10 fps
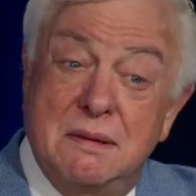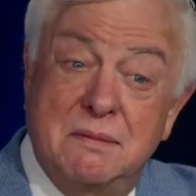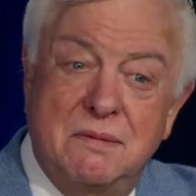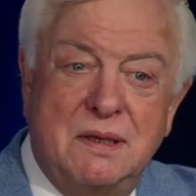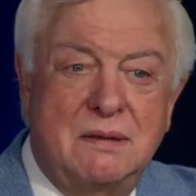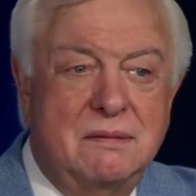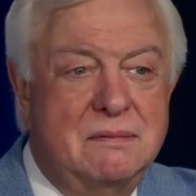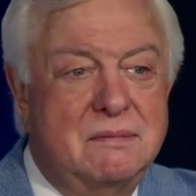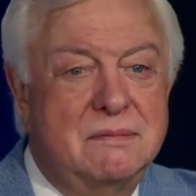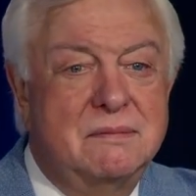Well,
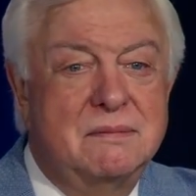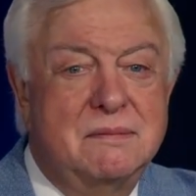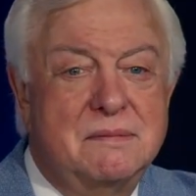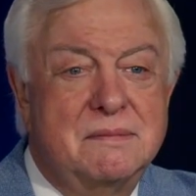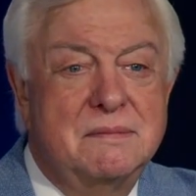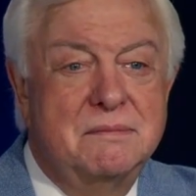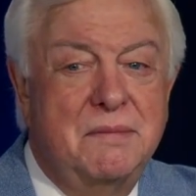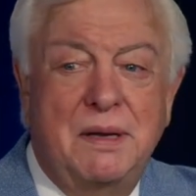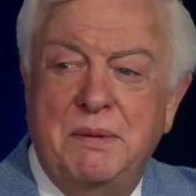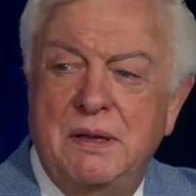
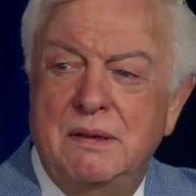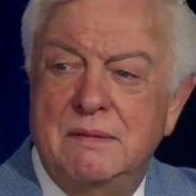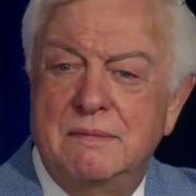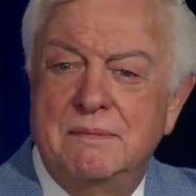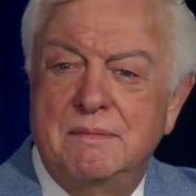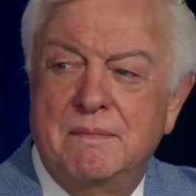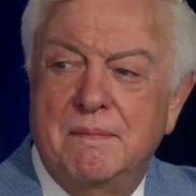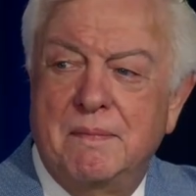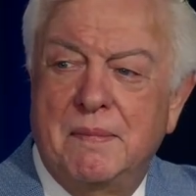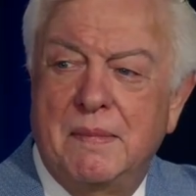maybe.
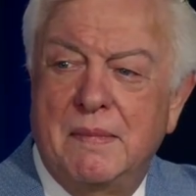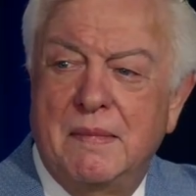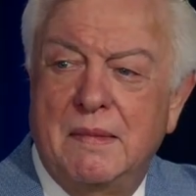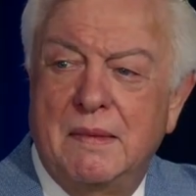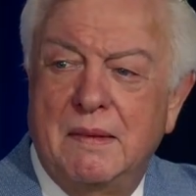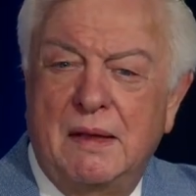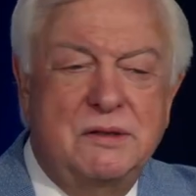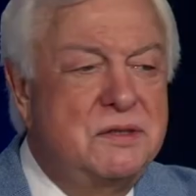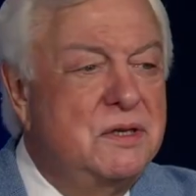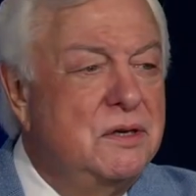I
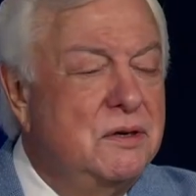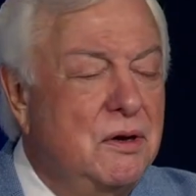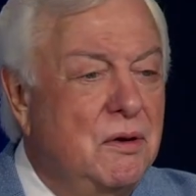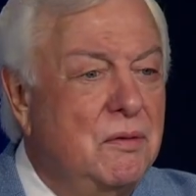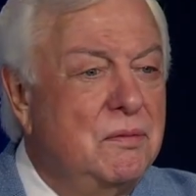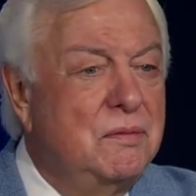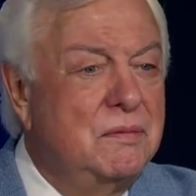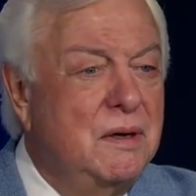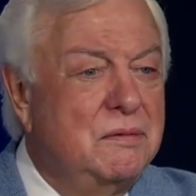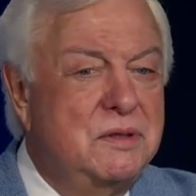just didn't know.
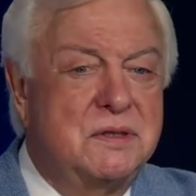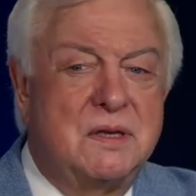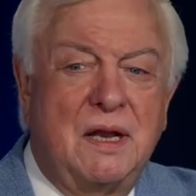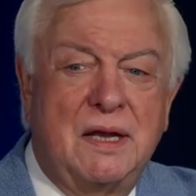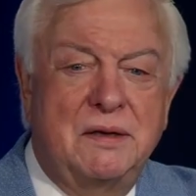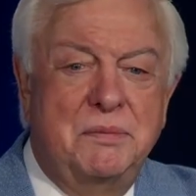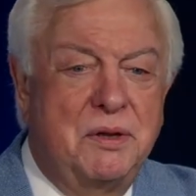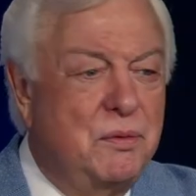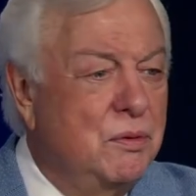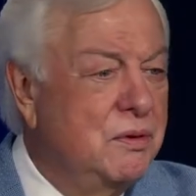I was just glad to be
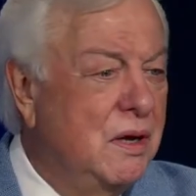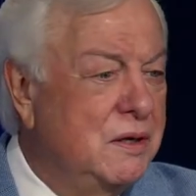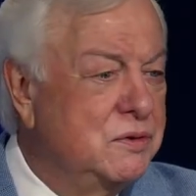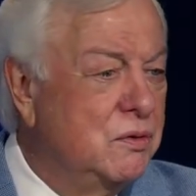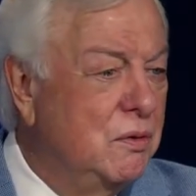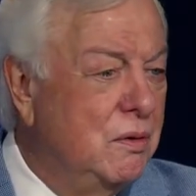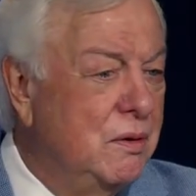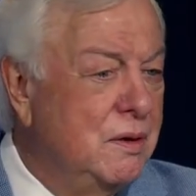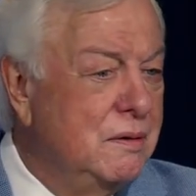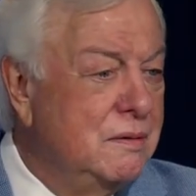through with high school
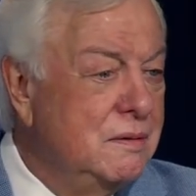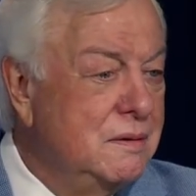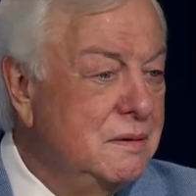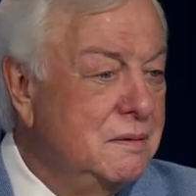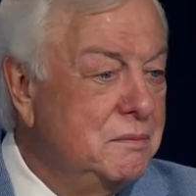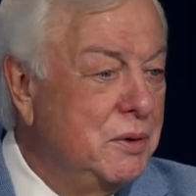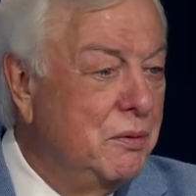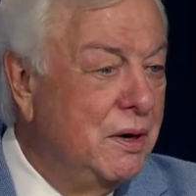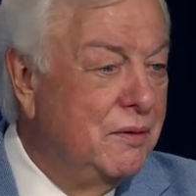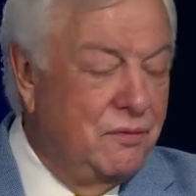and be
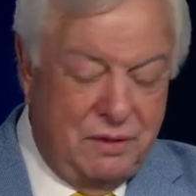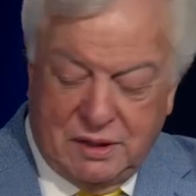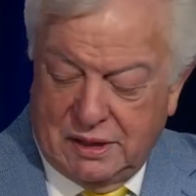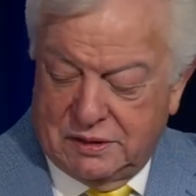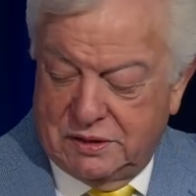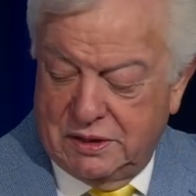ready for the next